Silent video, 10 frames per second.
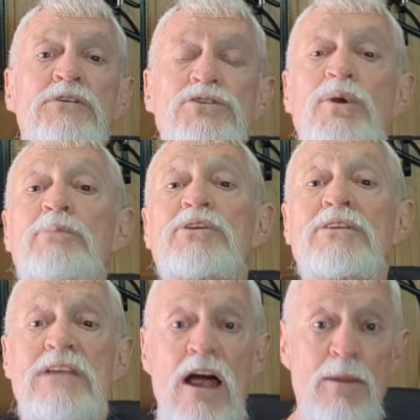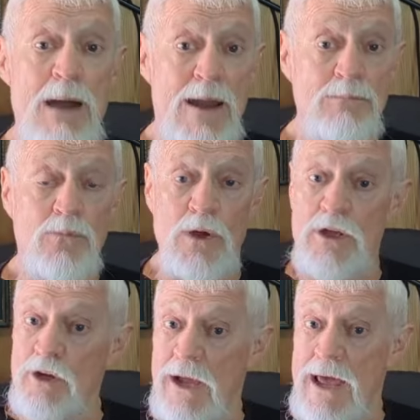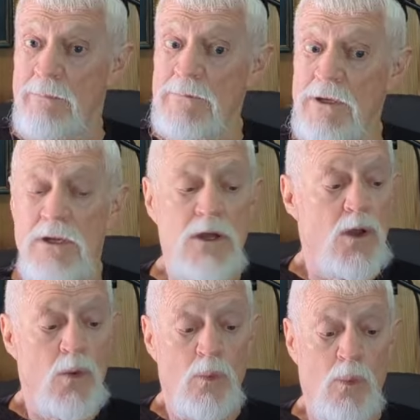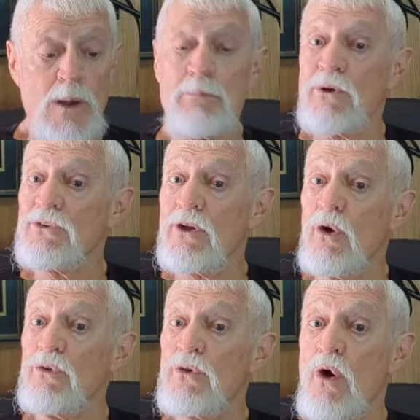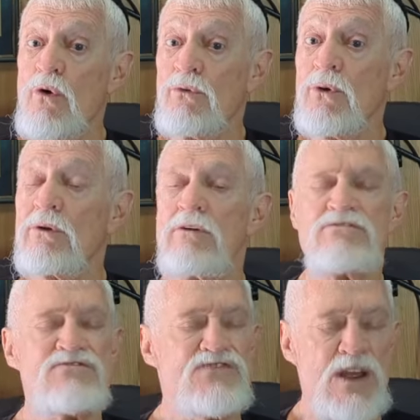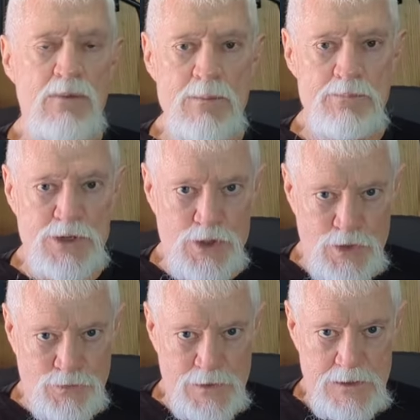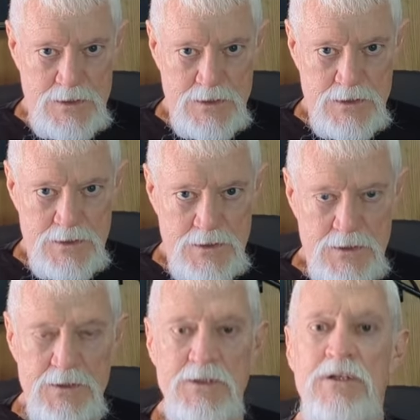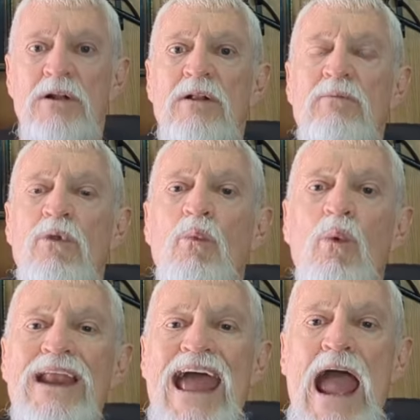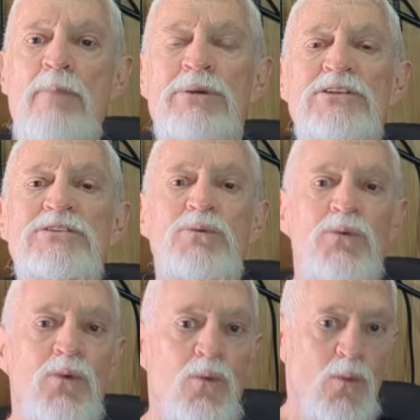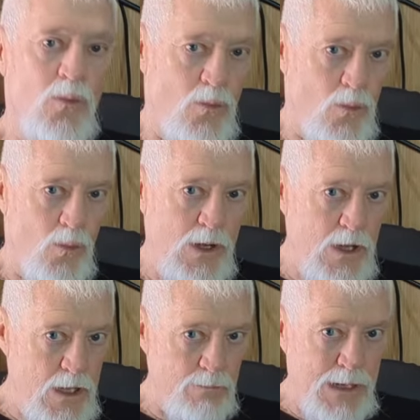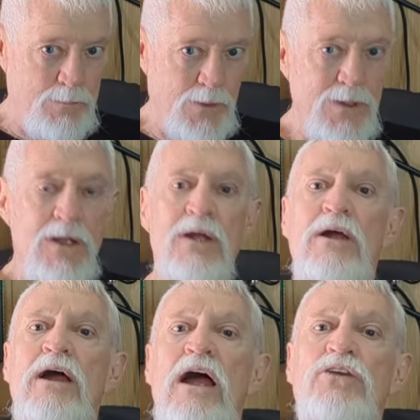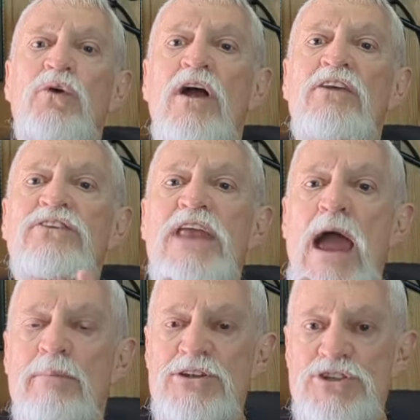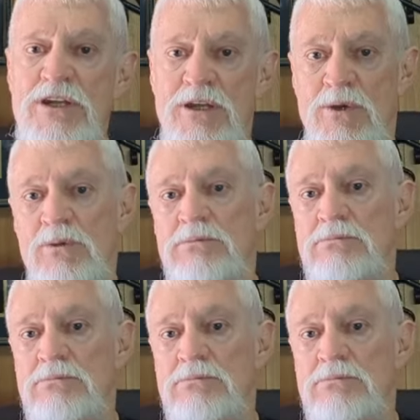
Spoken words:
descriptions down the bottom where you can look at them. One person goes over very beautifully what happens when you hit people as far as damage to you,